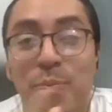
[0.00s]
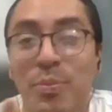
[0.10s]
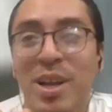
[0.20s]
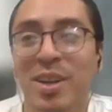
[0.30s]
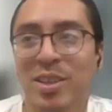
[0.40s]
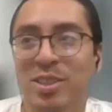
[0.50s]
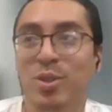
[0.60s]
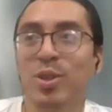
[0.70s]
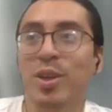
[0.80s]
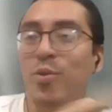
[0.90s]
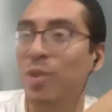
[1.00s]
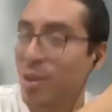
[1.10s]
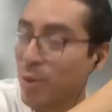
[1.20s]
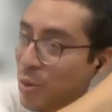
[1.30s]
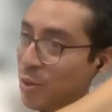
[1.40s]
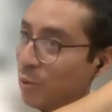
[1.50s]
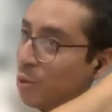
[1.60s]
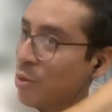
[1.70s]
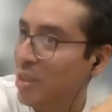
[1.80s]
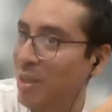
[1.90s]
But so like when you
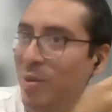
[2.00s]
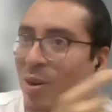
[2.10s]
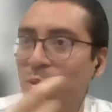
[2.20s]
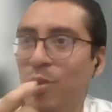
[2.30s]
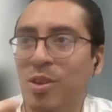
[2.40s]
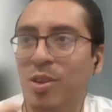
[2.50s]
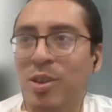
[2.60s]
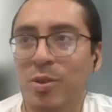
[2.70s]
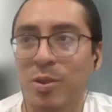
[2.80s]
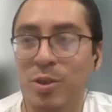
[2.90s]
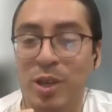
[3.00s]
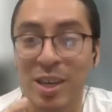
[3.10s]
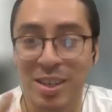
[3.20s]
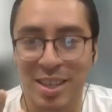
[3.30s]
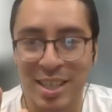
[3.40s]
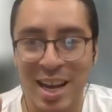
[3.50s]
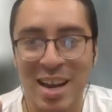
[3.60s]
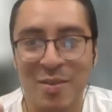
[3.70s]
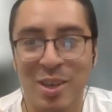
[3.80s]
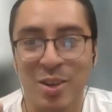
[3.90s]
think about what year you're gonna
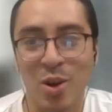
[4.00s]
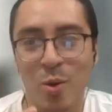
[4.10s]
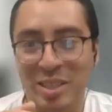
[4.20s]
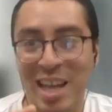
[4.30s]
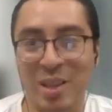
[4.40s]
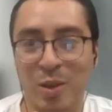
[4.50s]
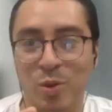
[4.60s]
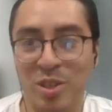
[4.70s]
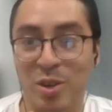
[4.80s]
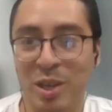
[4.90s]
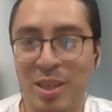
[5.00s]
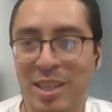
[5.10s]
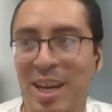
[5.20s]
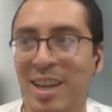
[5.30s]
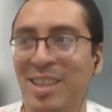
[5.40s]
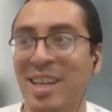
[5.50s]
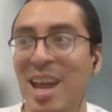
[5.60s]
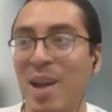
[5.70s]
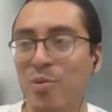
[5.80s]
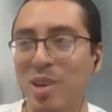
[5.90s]
die, right? You know exactly what year you're gonna die, and
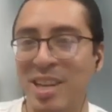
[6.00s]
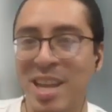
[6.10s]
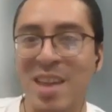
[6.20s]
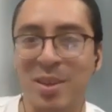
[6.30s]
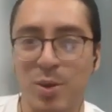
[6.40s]
every day that